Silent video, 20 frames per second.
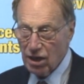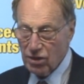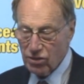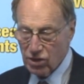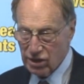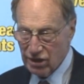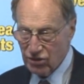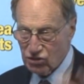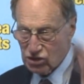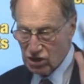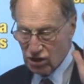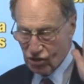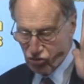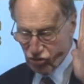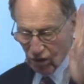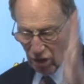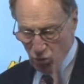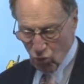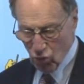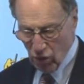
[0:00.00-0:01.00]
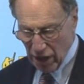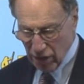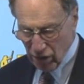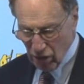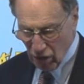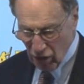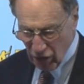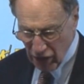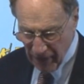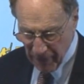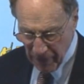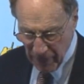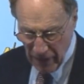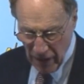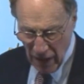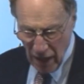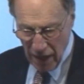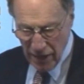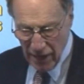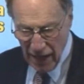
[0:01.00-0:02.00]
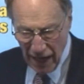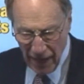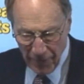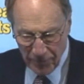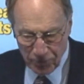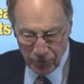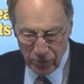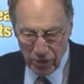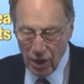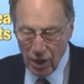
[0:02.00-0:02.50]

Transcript: than if she'd dropped one on it. Now,